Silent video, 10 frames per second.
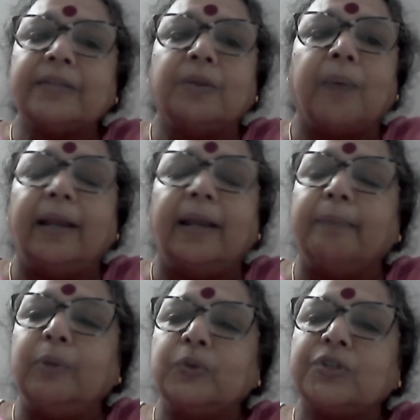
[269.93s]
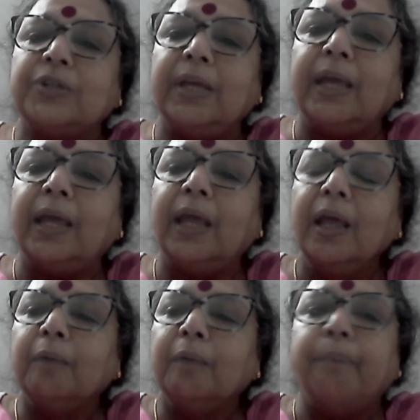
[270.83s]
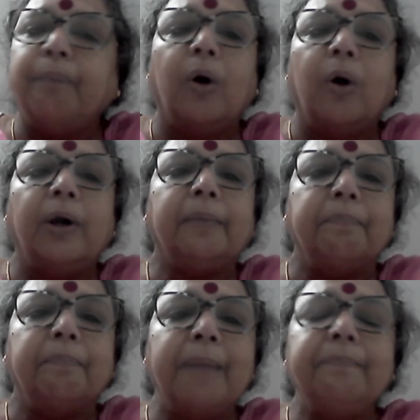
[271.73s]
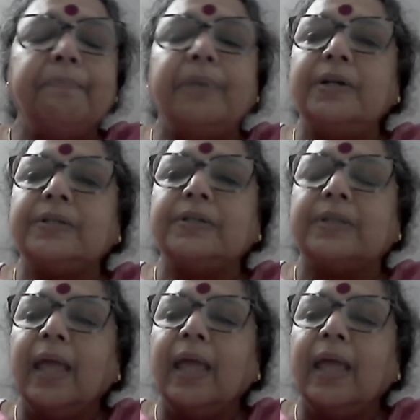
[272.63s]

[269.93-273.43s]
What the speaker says: as the YWCA board members,